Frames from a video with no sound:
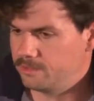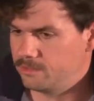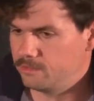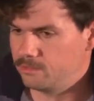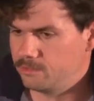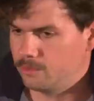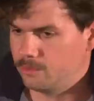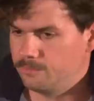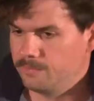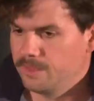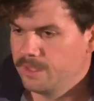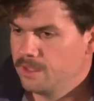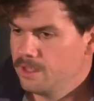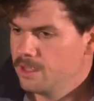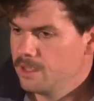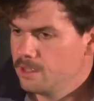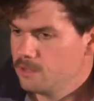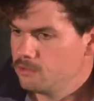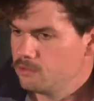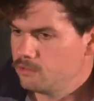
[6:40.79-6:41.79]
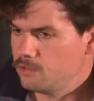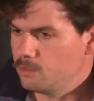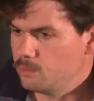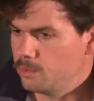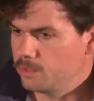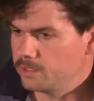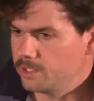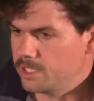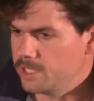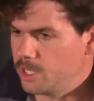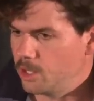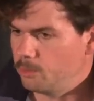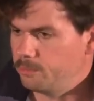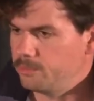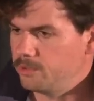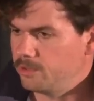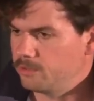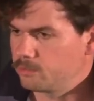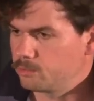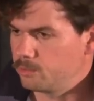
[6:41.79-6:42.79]
And so she really
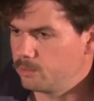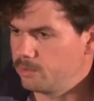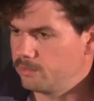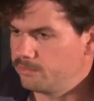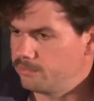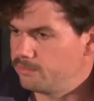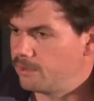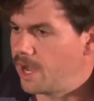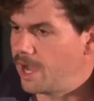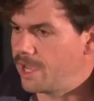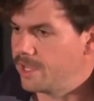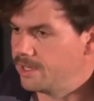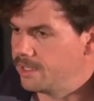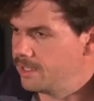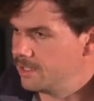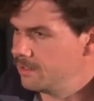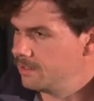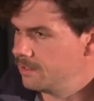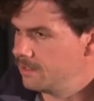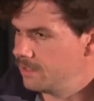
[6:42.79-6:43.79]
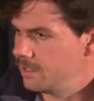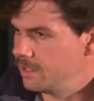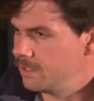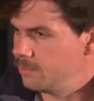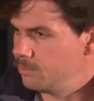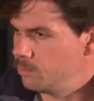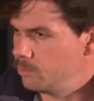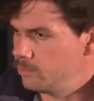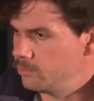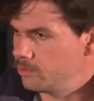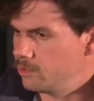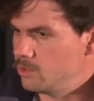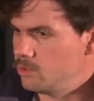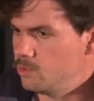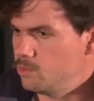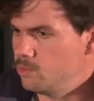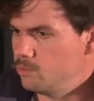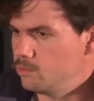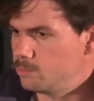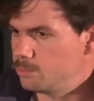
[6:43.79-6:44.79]
helped us refine it and was a
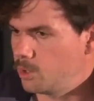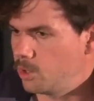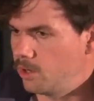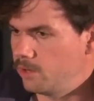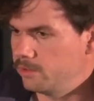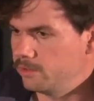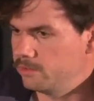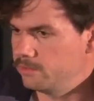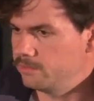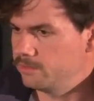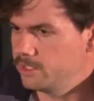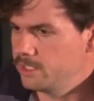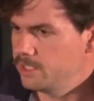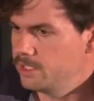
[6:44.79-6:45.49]
huge part of